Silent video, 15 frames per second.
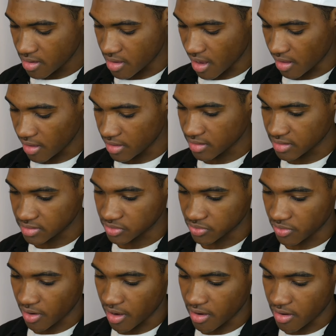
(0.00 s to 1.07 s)
yeah, I like this one
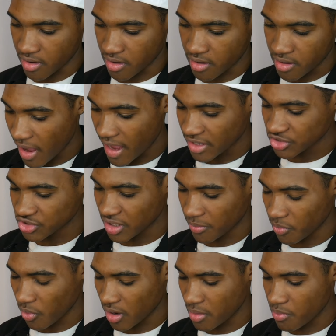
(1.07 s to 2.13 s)
right here. Actually,
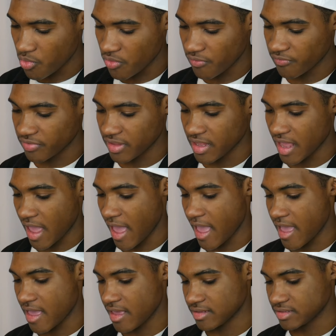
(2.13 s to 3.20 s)
I want to move the
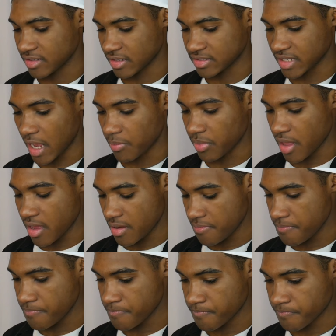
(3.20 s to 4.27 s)
A to the top line
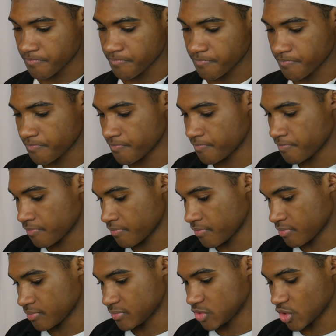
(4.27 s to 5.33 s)

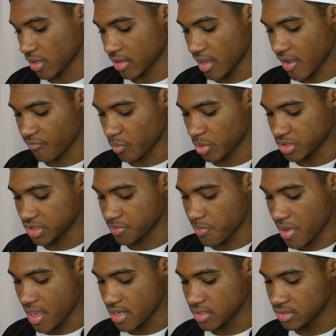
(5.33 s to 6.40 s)
so I can have more
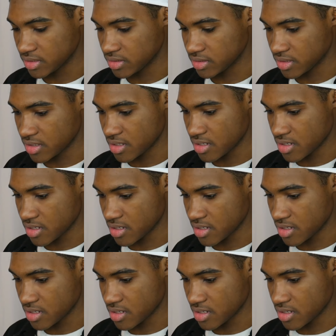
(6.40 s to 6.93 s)
space.